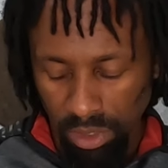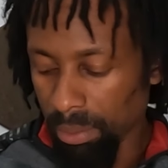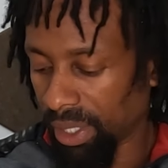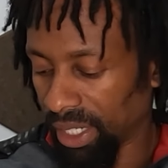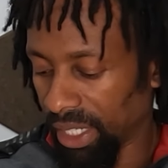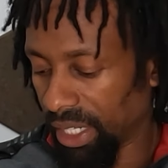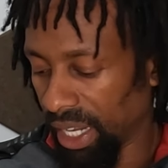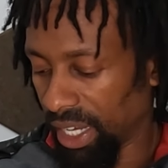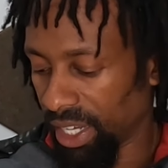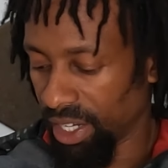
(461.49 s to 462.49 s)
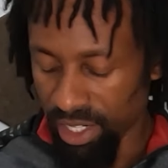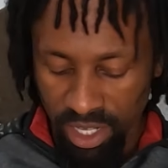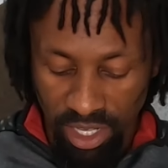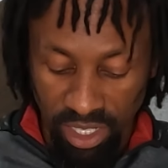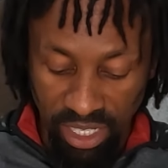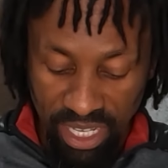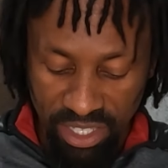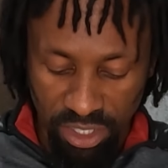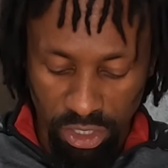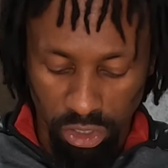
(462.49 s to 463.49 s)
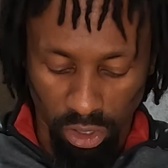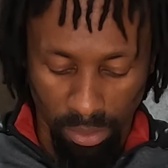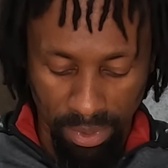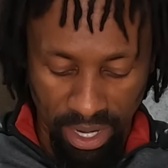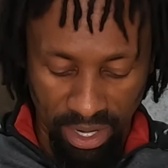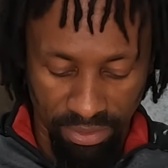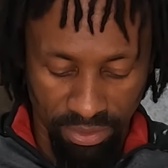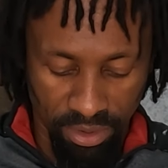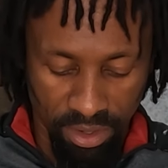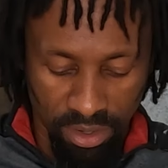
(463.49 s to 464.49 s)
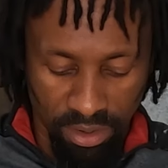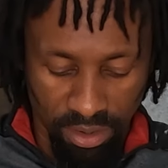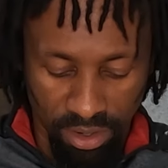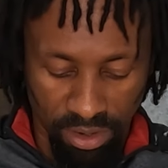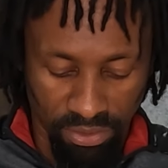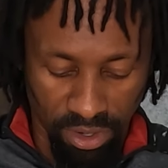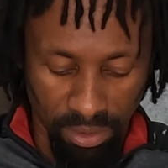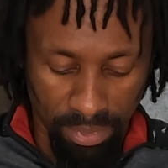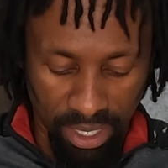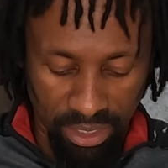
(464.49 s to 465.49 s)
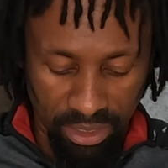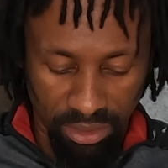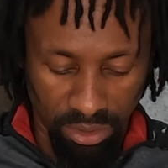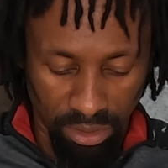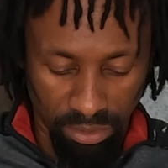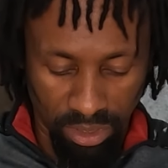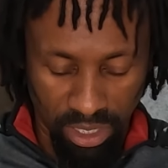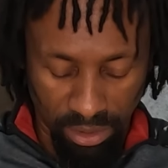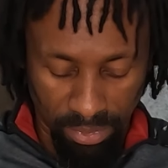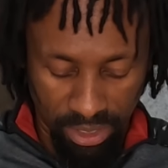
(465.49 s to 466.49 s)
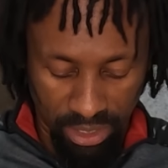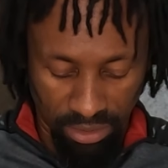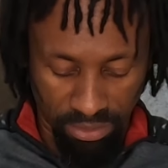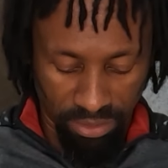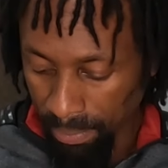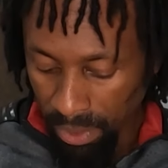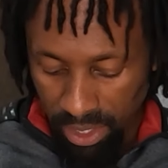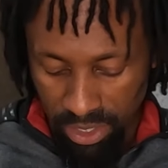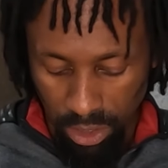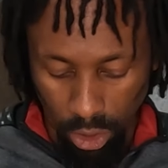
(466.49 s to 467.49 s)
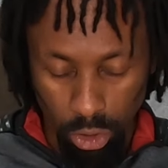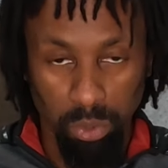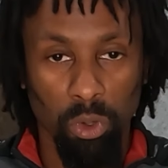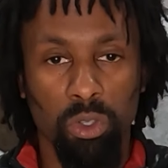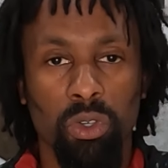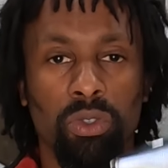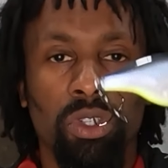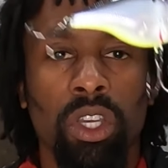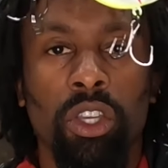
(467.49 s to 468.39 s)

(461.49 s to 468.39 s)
I'm going to get a less sharp knife for unboxing so I don't kill myself. This is a GOPRO Truce.